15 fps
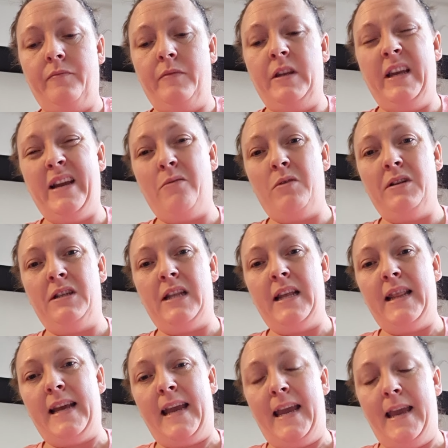you get ones
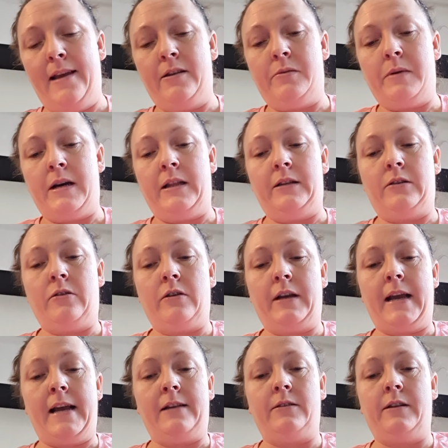that they eat as well that's got
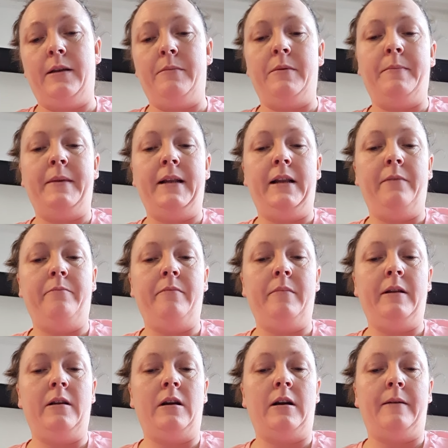calcium and mil
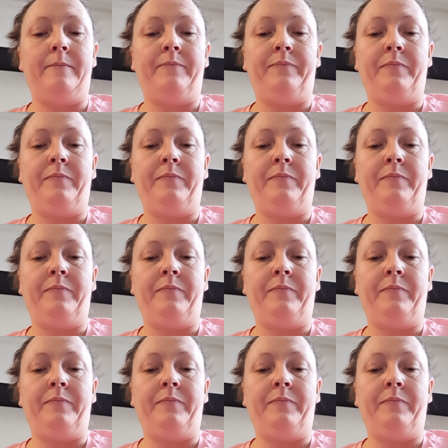um,